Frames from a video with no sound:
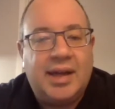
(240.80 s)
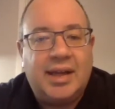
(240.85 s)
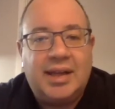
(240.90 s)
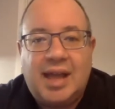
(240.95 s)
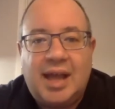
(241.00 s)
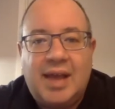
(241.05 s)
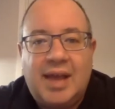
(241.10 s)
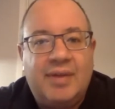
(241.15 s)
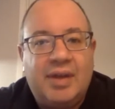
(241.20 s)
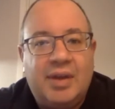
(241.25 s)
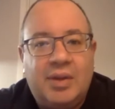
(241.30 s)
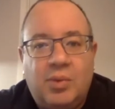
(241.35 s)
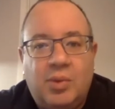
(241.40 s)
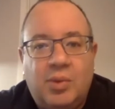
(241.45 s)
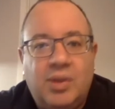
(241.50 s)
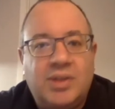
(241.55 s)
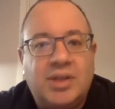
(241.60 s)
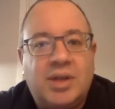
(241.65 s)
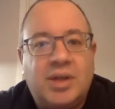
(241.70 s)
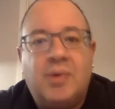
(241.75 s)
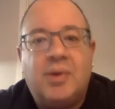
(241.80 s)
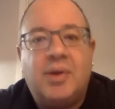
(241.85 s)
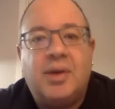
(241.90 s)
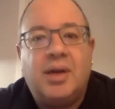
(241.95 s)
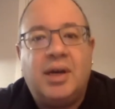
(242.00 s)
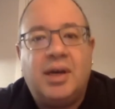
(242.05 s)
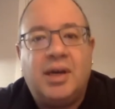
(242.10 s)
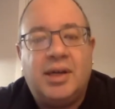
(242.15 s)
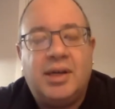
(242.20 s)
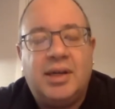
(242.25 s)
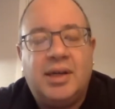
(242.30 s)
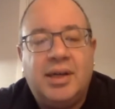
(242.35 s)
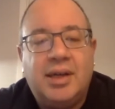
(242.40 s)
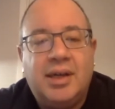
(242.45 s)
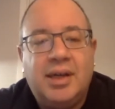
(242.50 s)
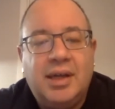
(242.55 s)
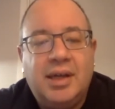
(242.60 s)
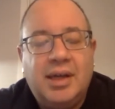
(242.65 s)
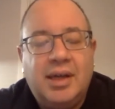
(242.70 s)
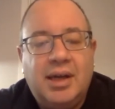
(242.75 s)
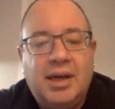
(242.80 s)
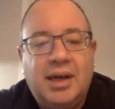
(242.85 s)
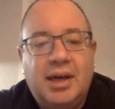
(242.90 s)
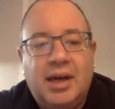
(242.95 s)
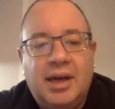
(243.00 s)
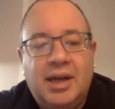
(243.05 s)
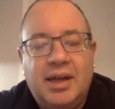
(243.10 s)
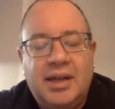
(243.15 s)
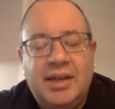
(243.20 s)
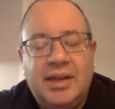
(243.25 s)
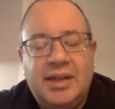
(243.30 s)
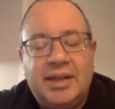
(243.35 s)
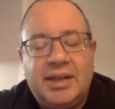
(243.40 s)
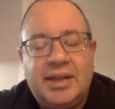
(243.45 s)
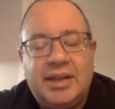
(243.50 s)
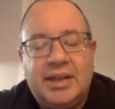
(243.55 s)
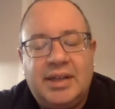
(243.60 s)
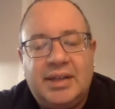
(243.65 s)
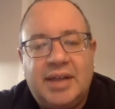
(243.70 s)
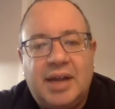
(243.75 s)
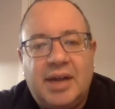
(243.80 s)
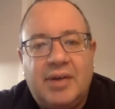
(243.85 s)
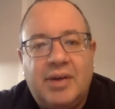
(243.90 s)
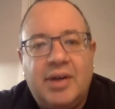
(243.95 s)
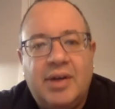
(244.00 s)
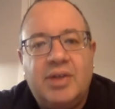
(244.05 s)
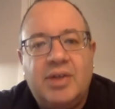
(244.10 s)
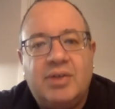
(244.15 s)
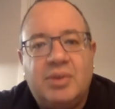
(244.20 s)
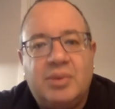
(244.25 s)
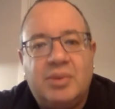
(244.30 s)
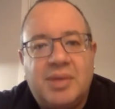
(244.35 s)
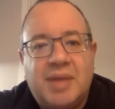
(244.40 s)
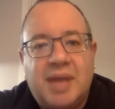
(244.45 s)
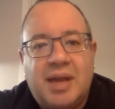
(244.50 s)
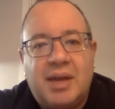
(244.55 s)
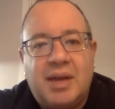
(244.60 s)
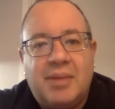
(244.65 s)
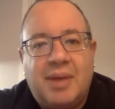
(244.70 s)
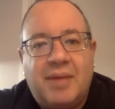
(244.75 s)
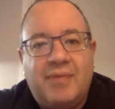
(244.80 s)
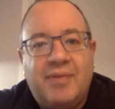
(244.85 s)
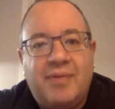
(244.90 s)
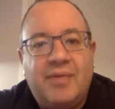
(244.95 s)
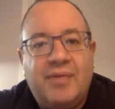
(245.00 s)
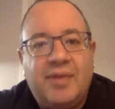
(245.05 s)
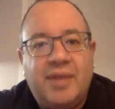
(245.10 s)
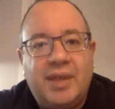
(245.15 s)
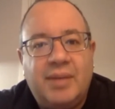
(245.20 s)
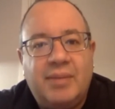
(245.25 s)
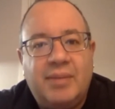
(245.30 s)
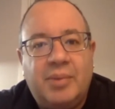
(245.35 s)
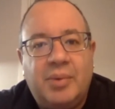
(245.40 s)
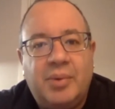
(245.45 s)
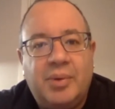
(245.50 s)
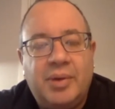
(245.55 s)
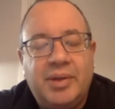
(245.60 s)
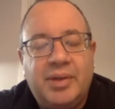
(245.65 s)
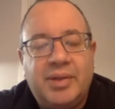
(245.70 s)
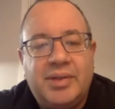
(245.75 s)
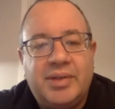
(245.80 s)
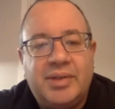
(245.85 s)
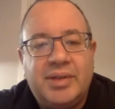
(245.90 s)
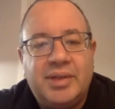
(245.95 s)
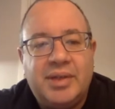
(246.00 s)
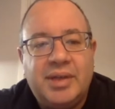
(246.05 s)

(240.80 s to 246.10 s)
than 9/11. What's going on? And I think the entire industry was down about 15 points.